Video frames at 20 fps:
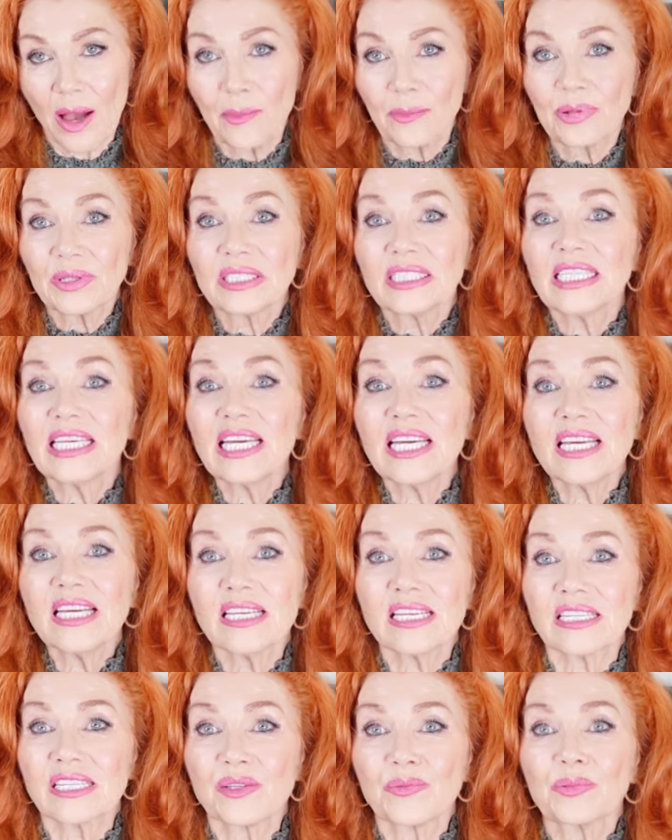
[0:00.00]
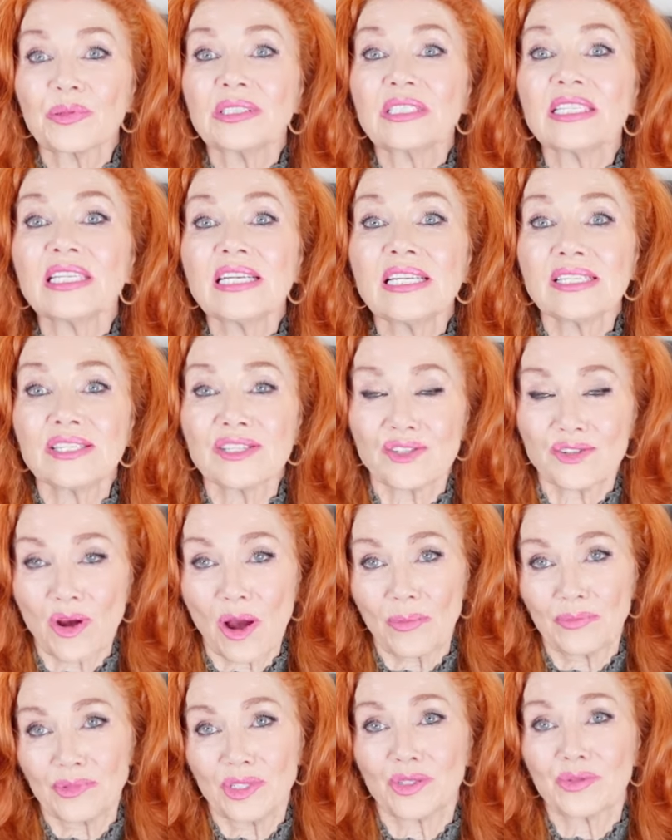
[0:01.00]
Please, please
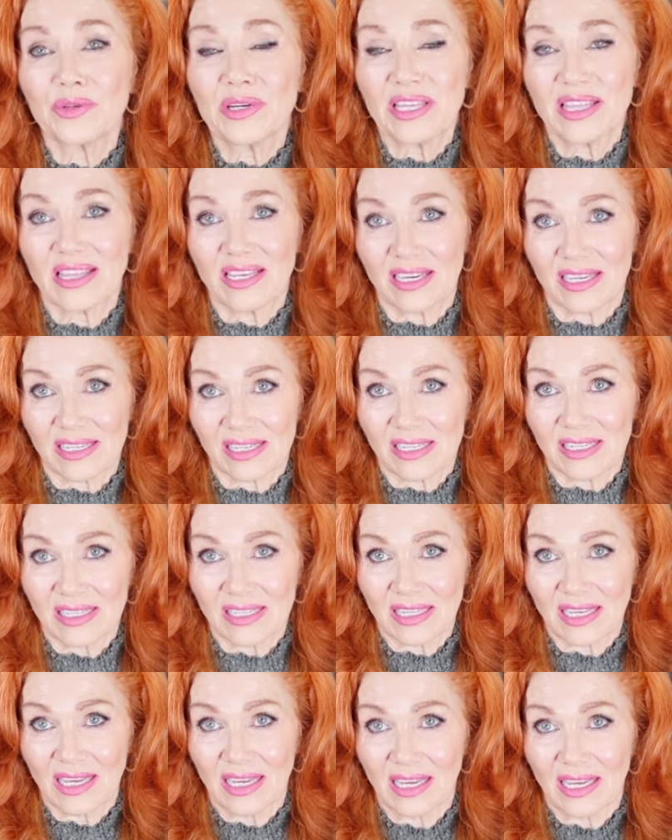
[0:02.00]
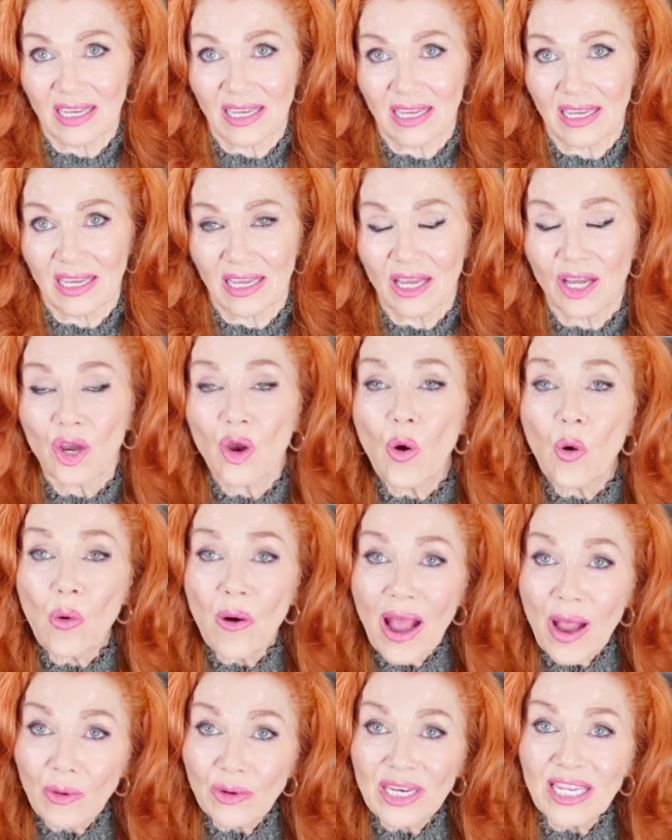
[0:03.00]
stop doing this. Go
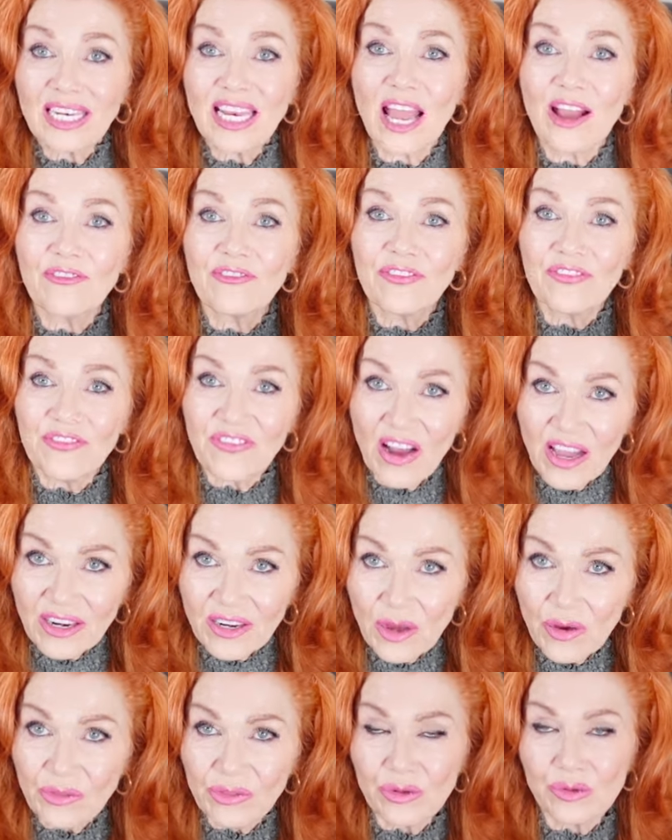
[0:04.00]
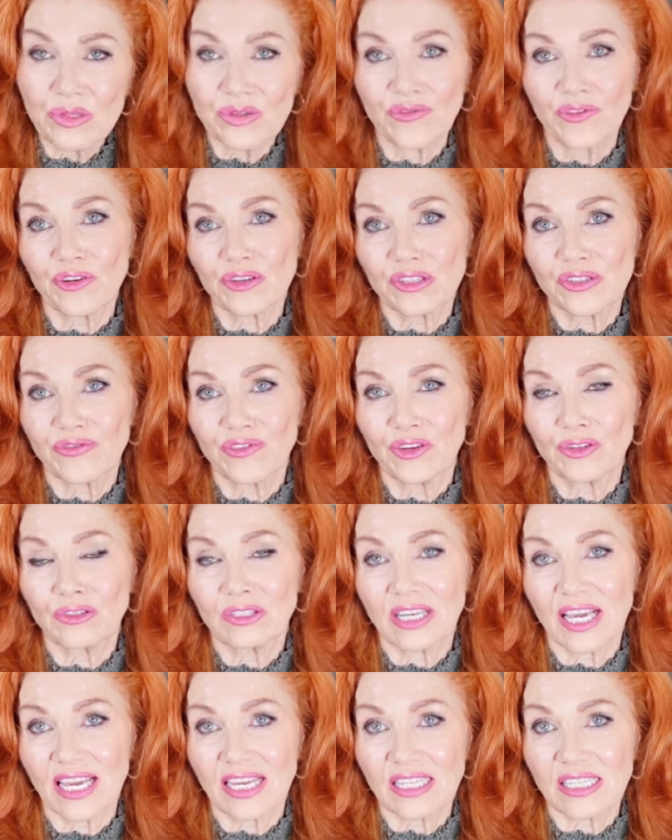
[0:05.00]
out and have fun on those first few
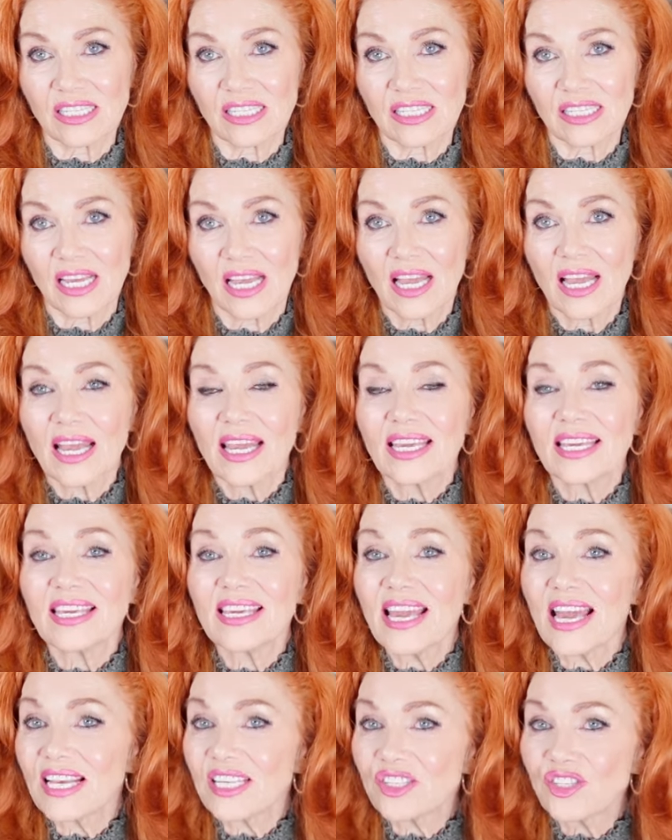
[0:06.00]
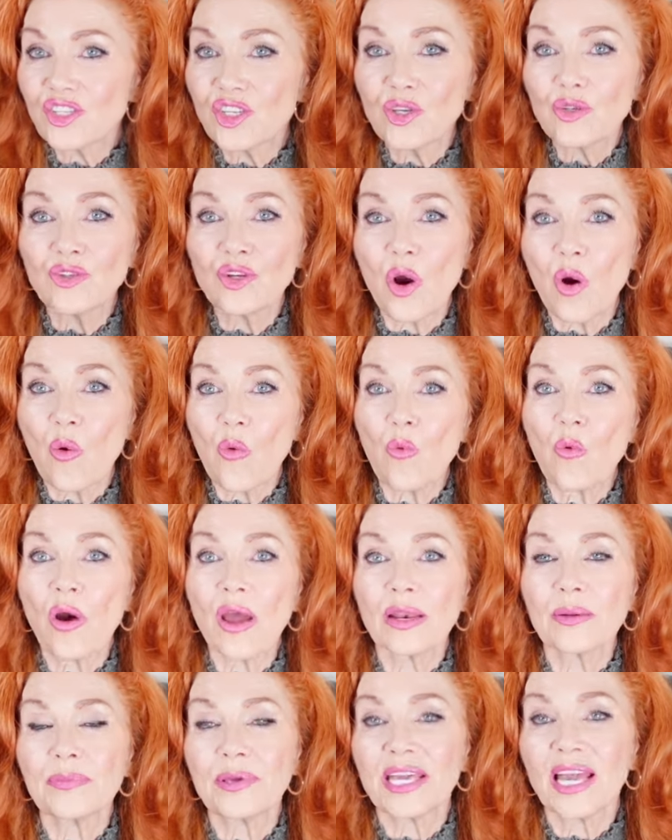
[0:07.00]
dates. Yes, you don't
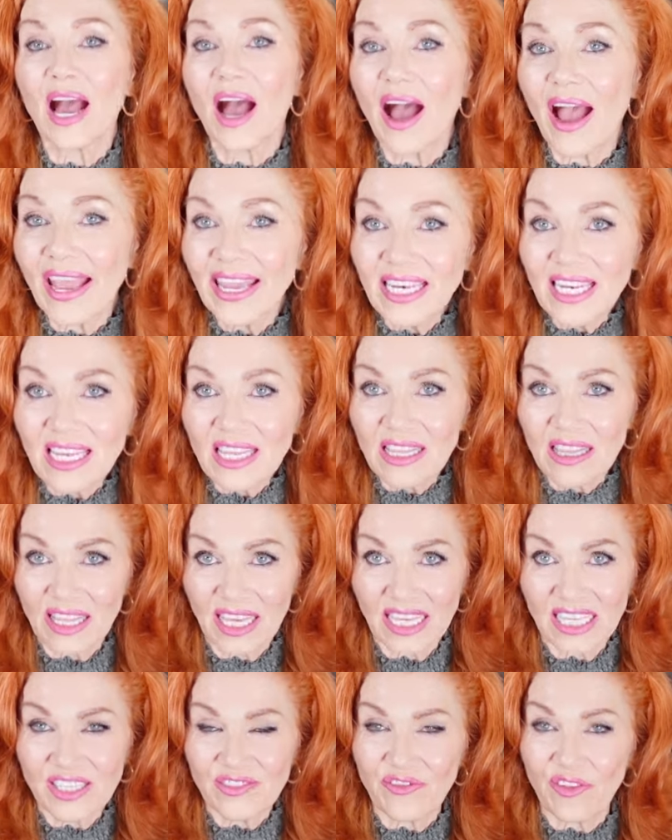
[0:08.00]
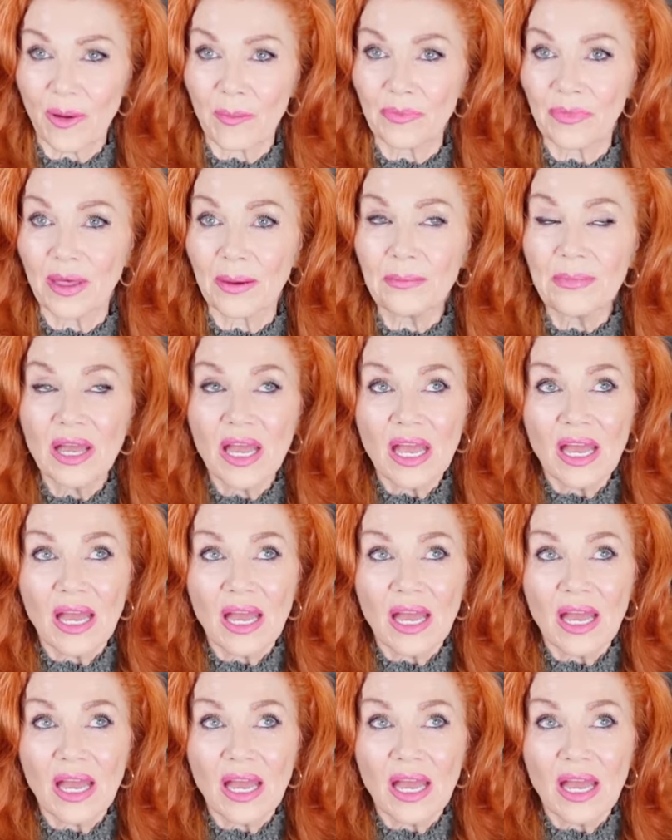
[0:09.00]
want to be hiding things from them,